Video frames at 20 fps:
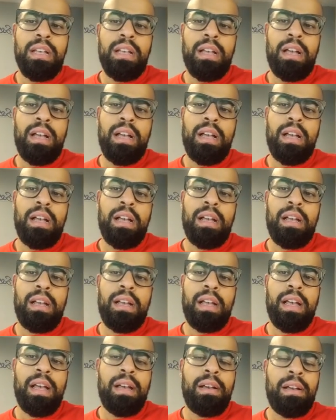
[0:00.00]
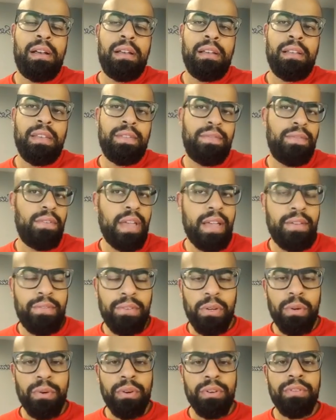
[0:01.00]
if you have a
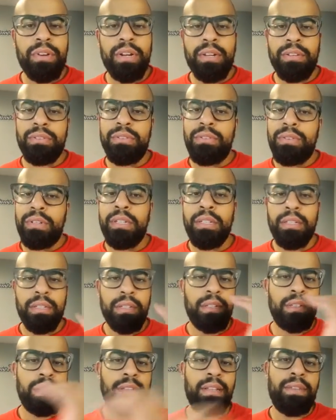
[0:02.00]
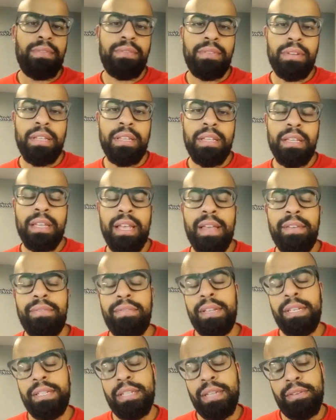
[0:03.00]
lower credit score, definitely
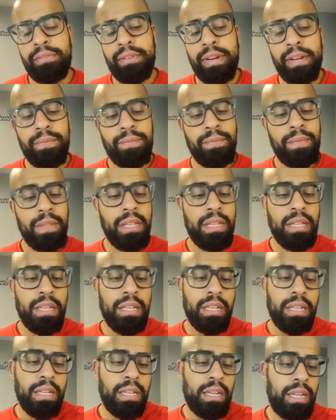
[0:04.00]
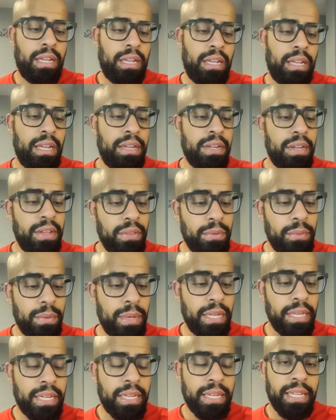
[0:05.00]
FHA route. Another
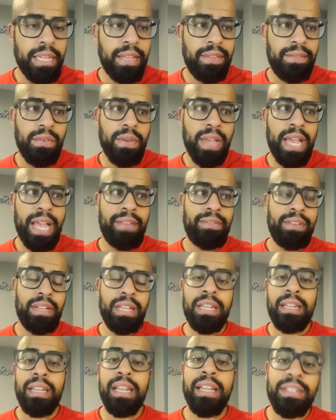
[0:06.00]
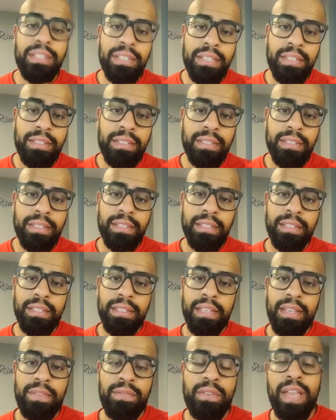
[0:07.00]
one, if you have collections,
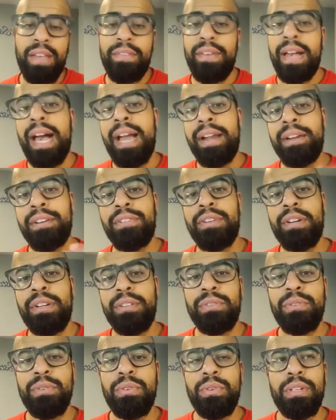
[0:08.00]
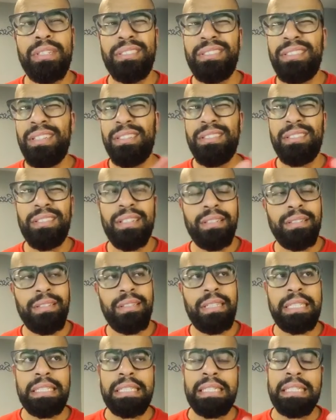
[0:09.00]
if you have a higher credit score,
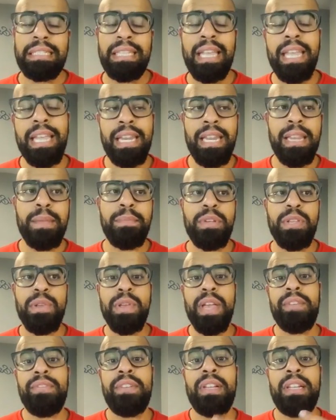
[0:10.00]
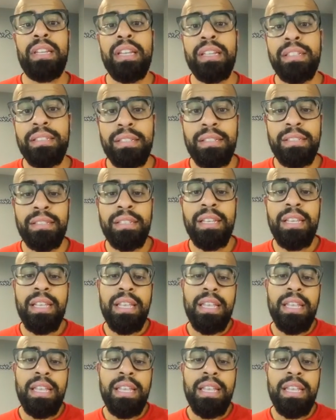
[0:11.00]
660, 680, but you have collections